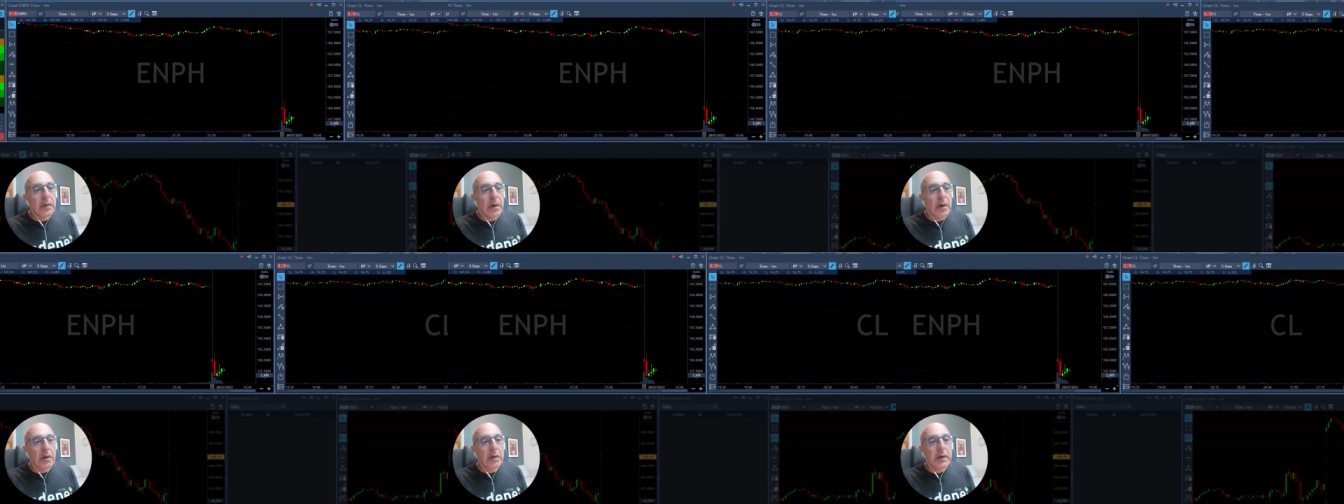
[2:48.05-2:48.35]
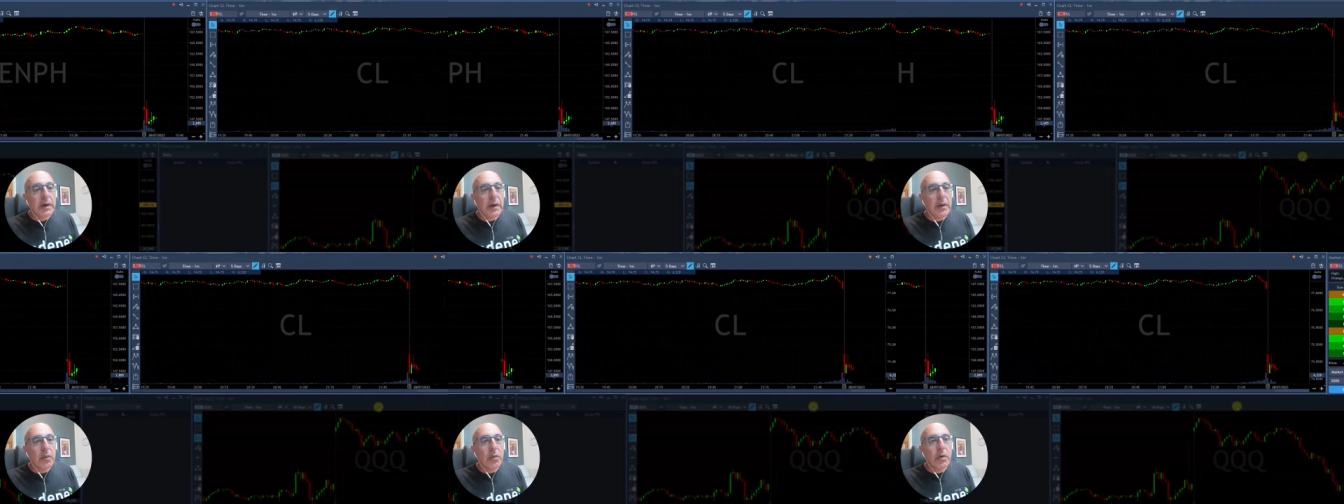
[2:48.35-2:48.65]

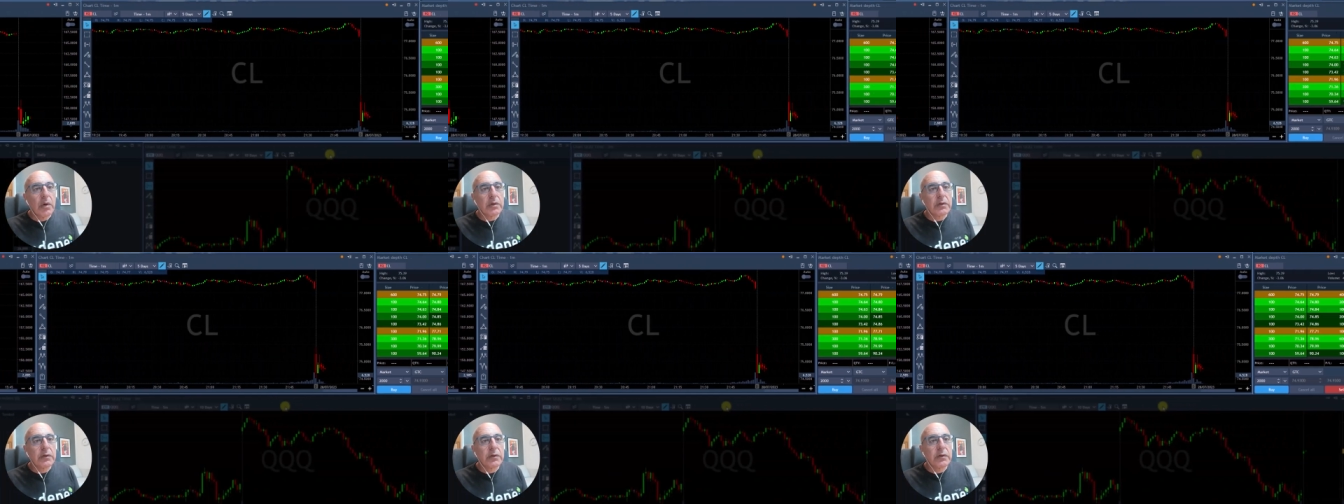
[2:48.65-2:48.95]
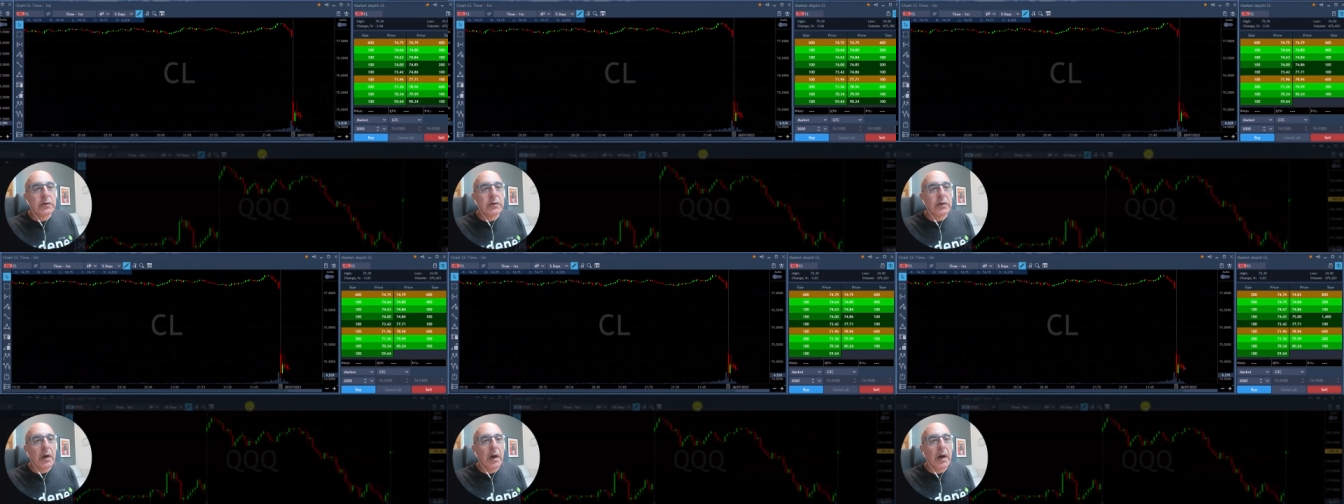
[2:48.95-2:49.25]
okay
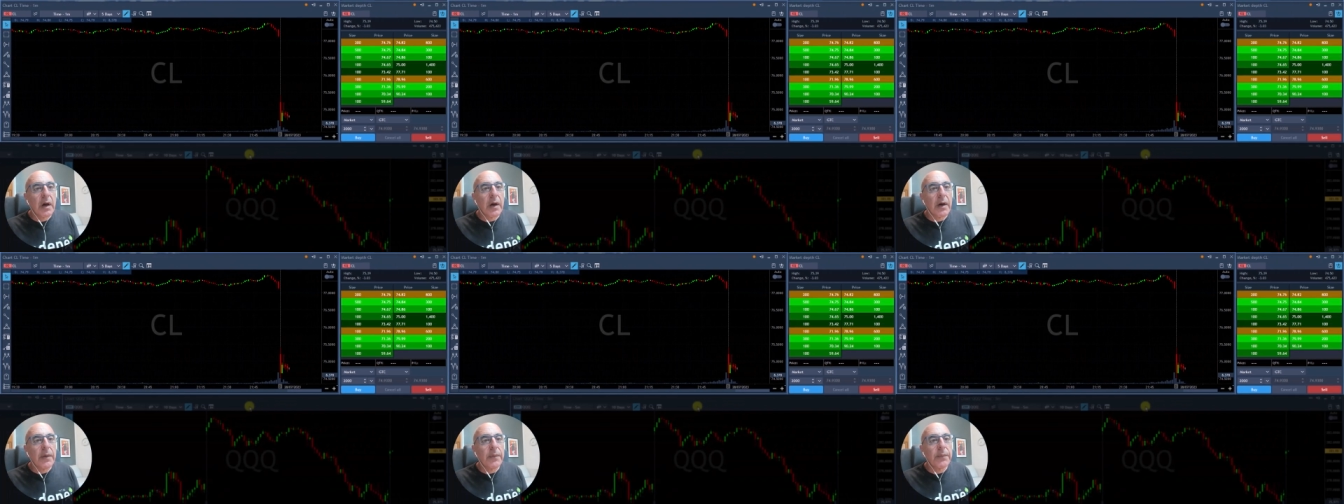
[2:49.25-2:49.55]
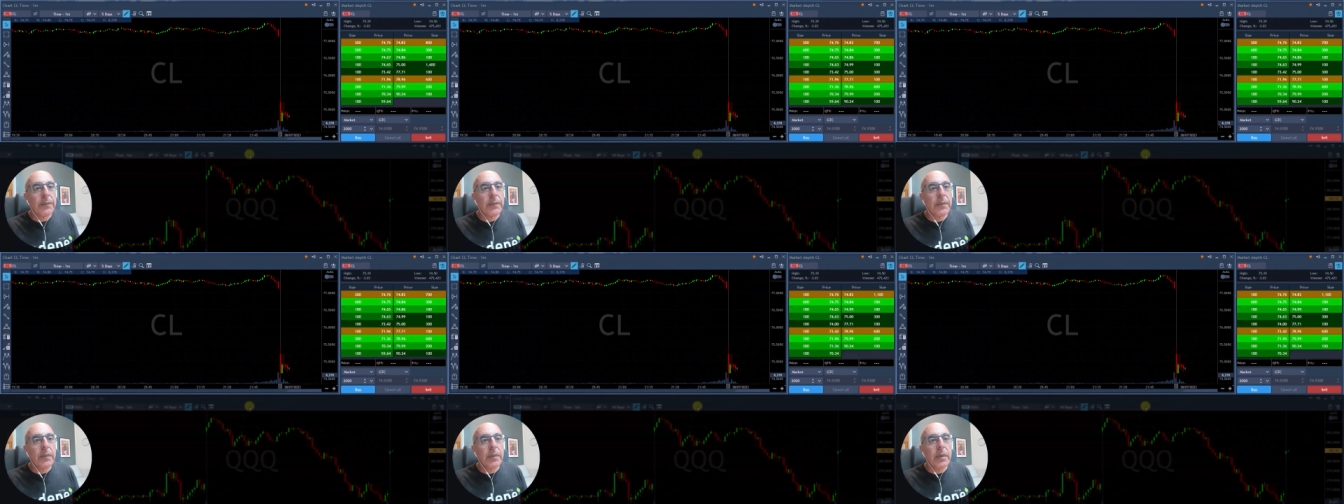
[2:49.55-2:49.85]
watch uh,
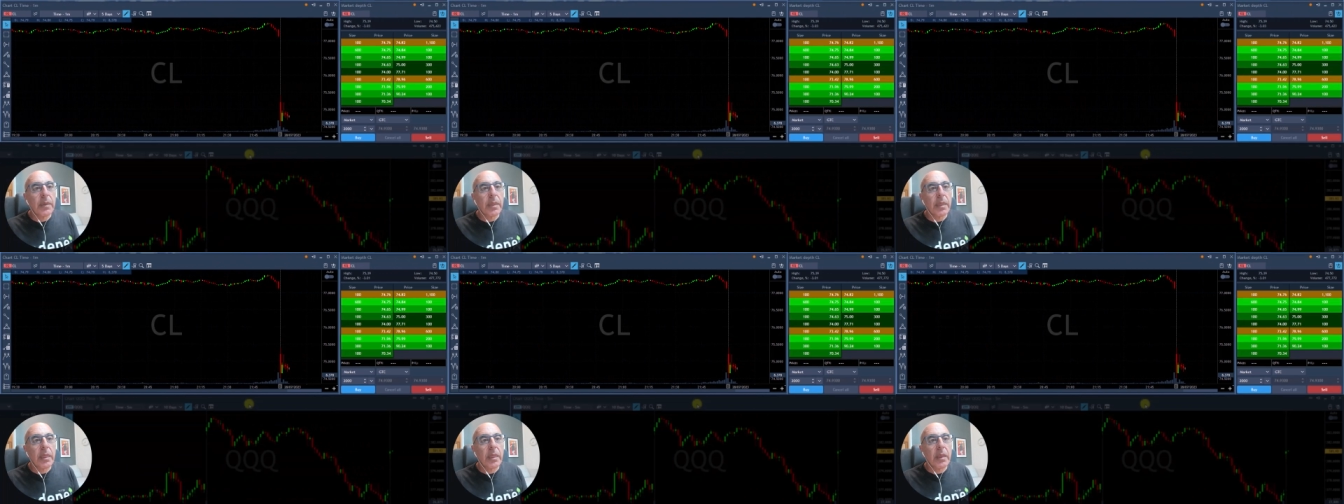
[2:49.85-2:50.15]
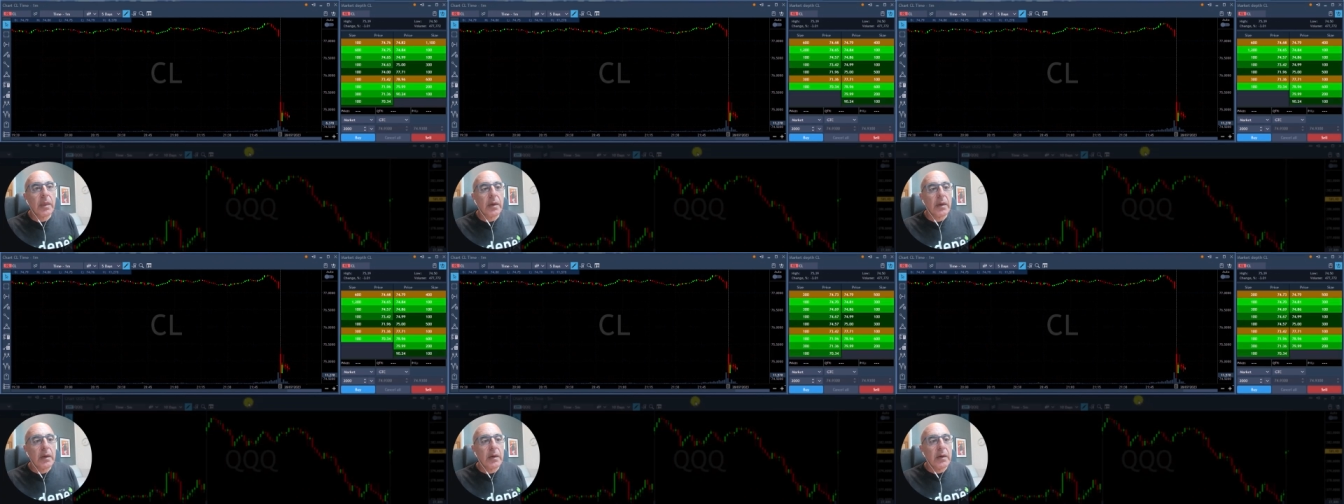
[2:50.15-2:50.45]

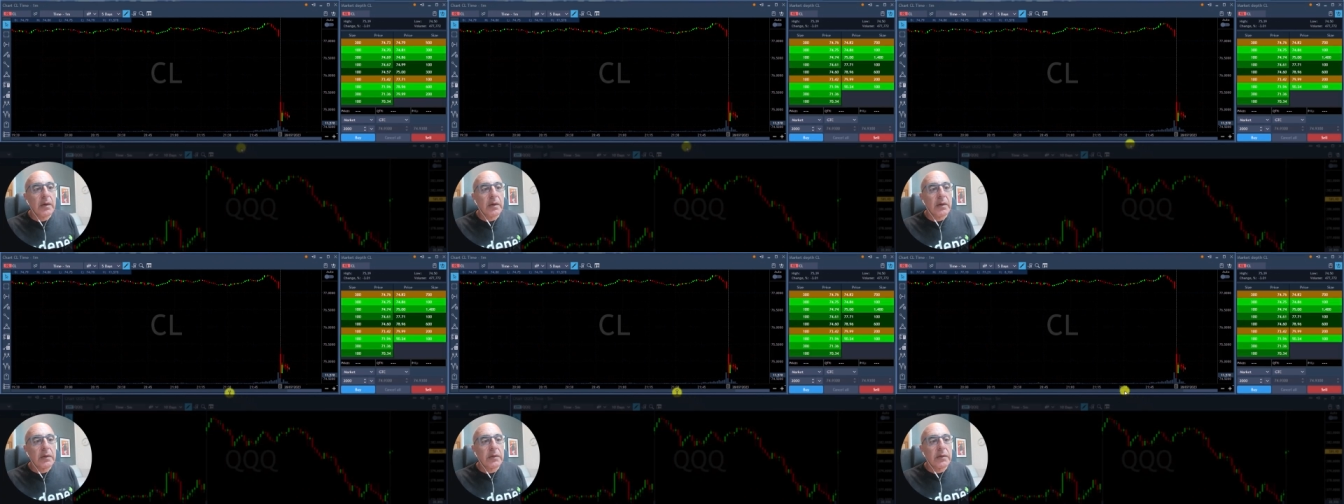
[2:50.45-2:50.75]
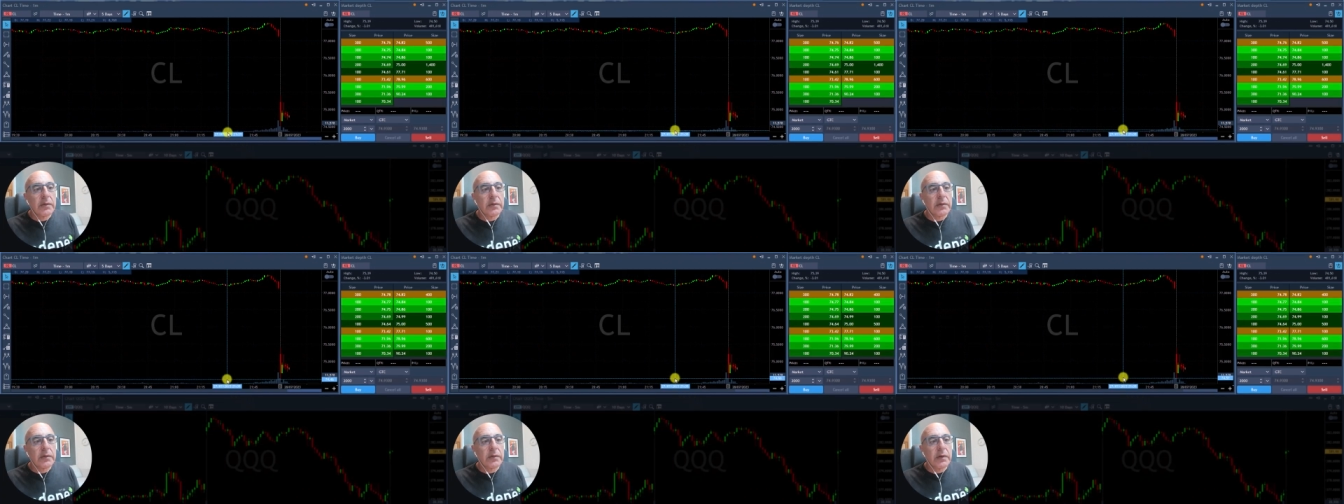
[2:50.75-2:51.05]

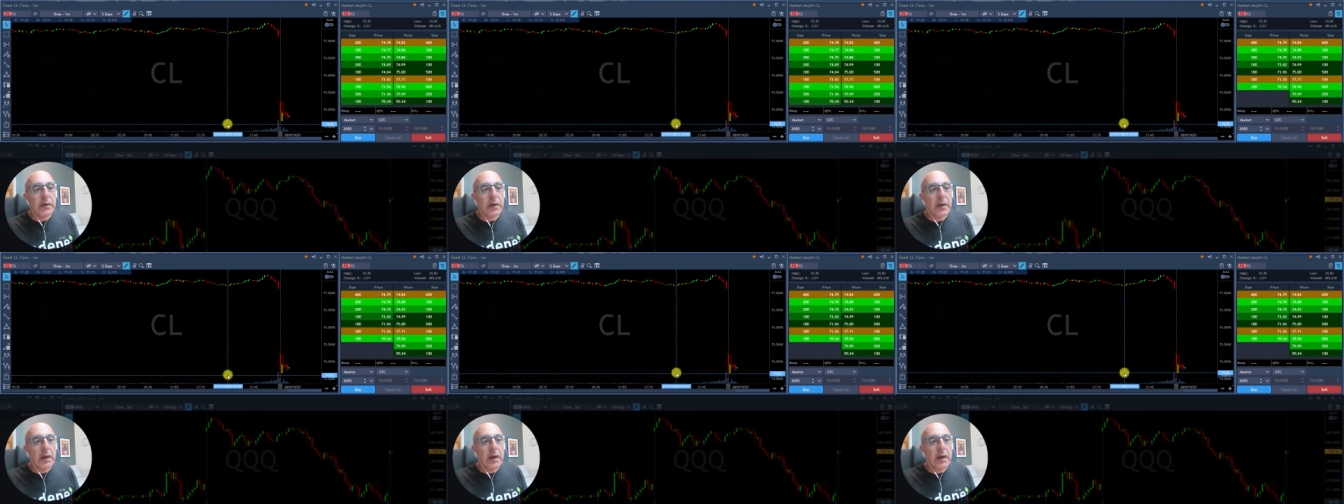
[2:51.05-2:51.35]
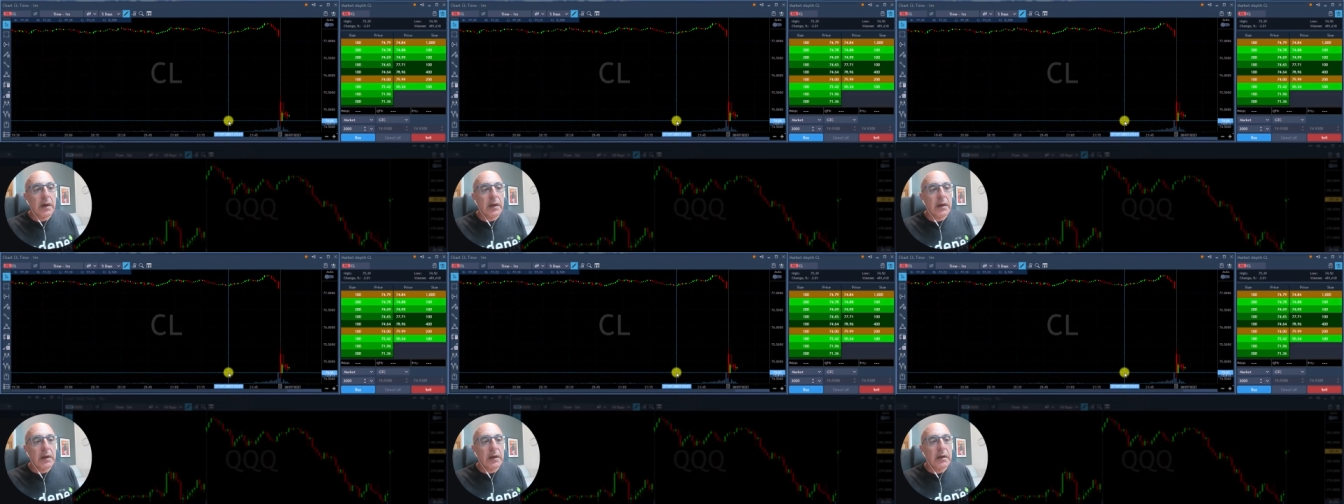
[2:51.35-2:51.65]

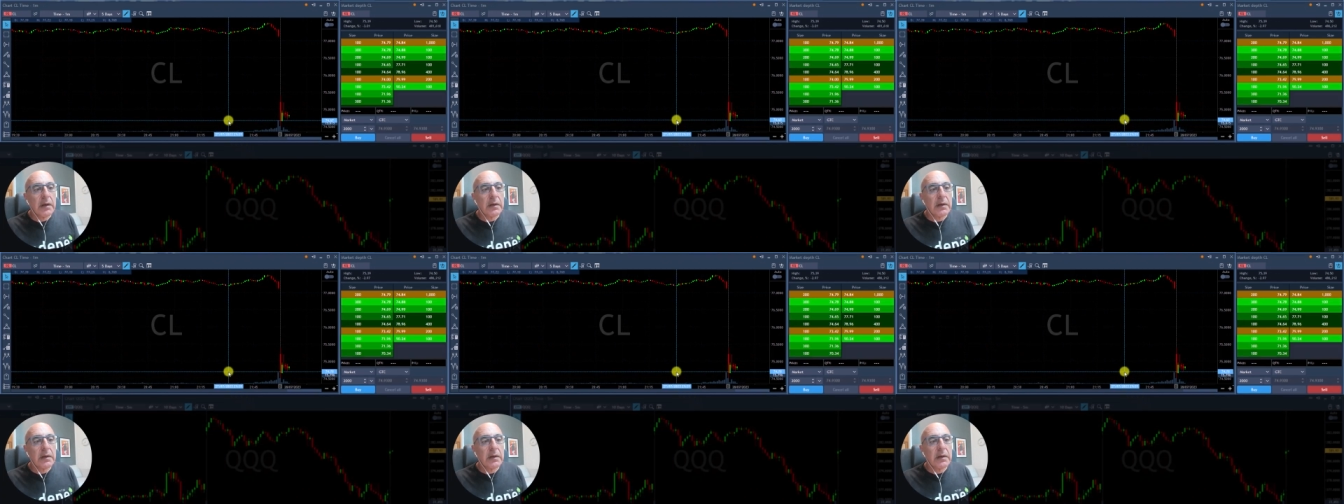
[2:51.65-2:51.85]
CL